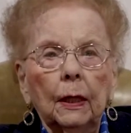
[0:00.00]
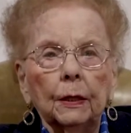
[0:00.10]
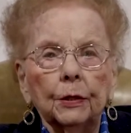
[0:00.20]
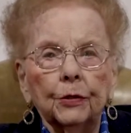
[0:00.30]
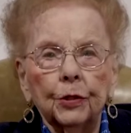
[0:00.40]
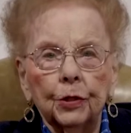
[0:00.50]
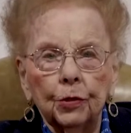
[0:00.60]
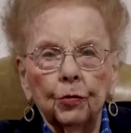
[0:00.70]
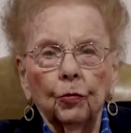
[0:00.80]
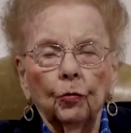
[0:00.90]
the
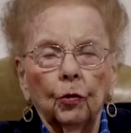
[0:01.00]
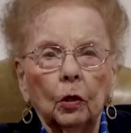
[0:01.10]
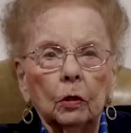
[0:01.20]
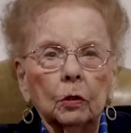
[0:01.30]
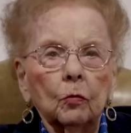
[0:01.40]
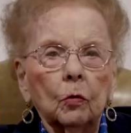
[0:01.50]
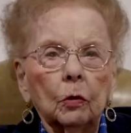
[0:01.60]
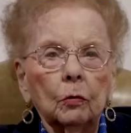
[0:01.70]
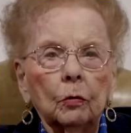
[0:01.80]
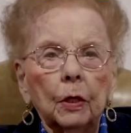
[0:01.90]
6th Total Target
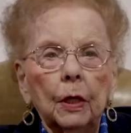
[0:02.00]
Squadron,